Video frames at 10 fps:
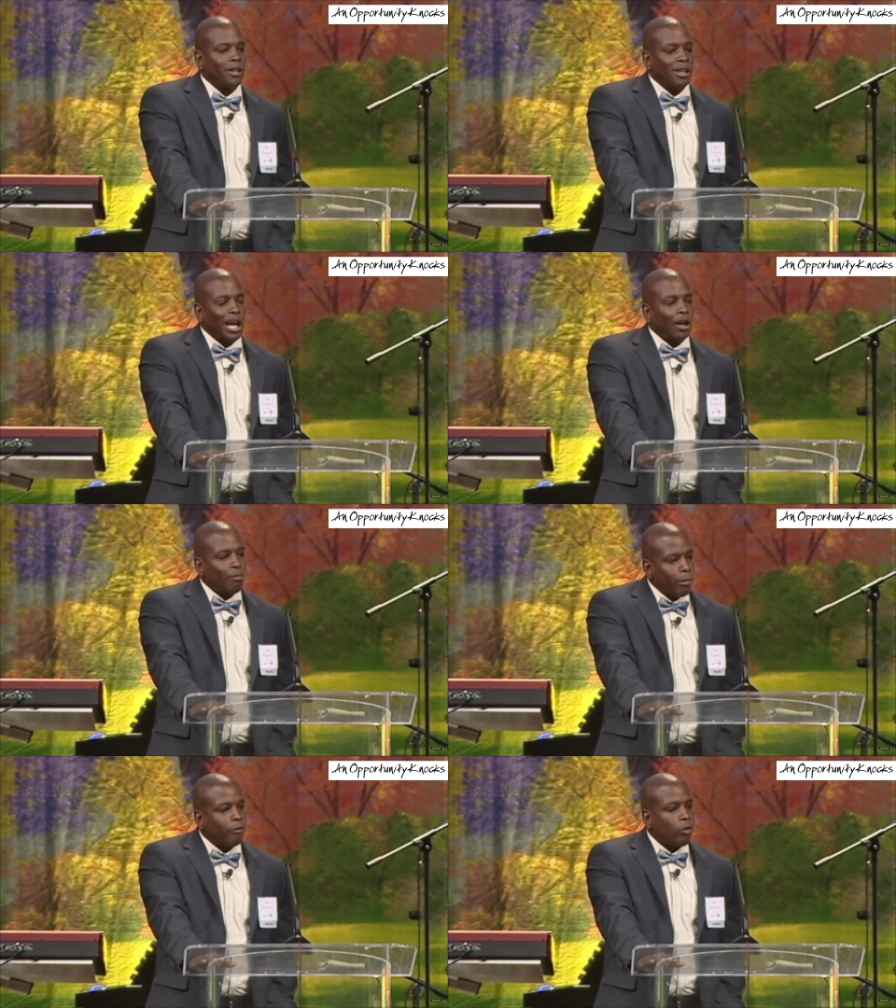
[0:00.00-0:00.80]
And I can
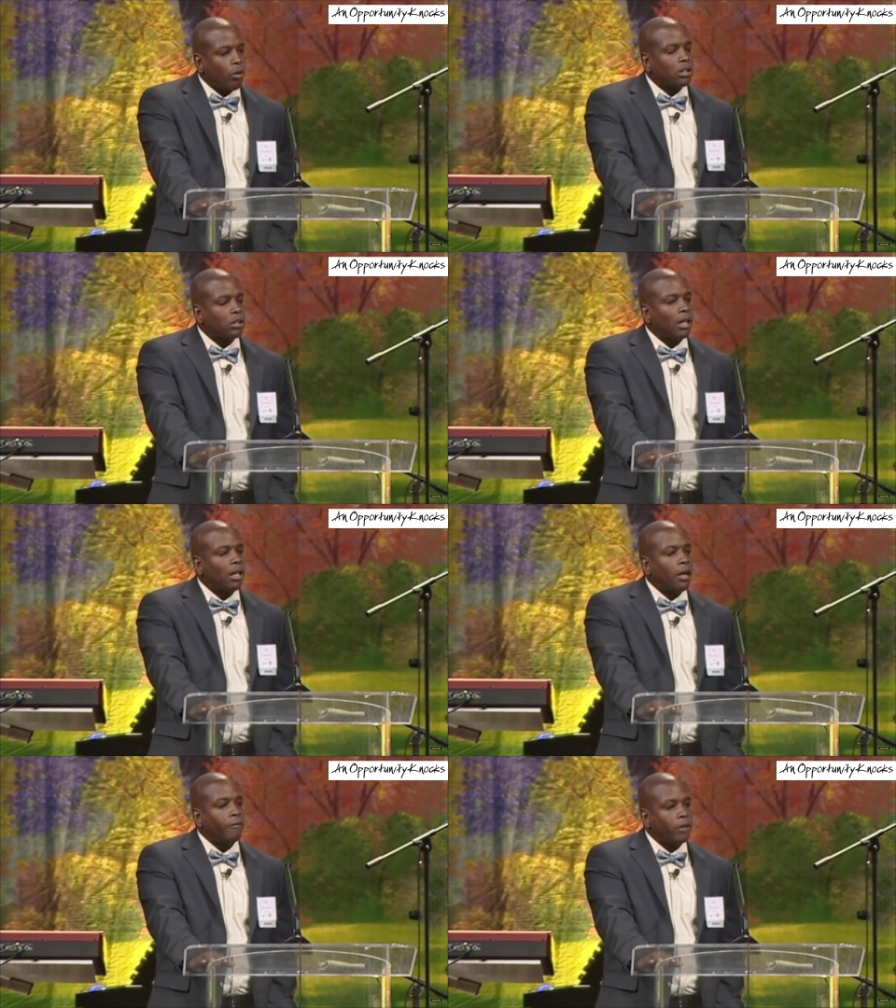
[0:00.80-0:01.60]
remember for once in my
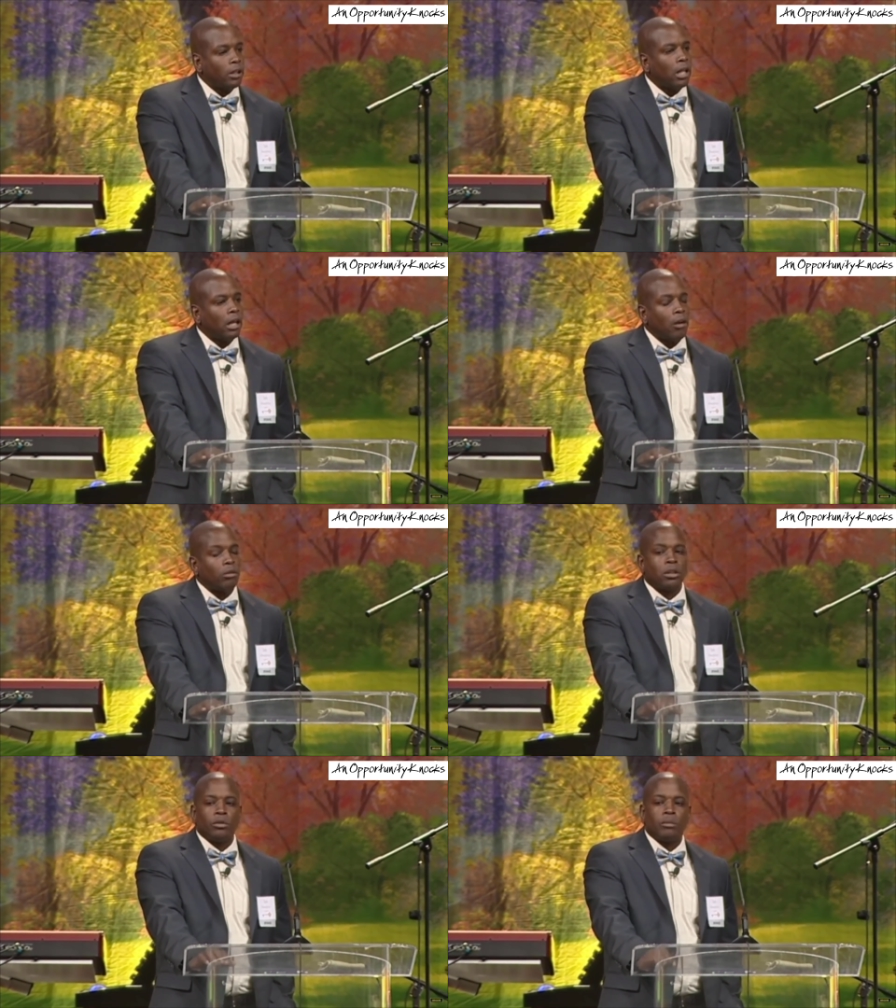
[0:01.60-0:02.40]
life feeling like I
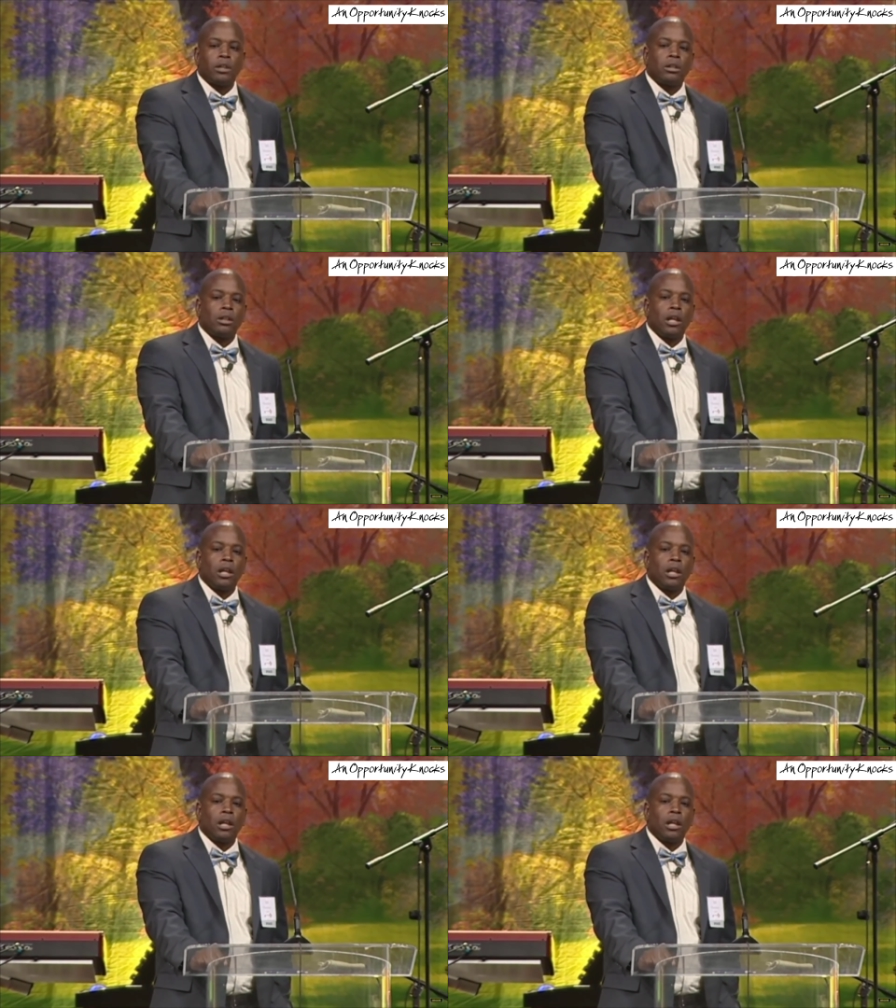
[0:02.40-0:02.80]
was some special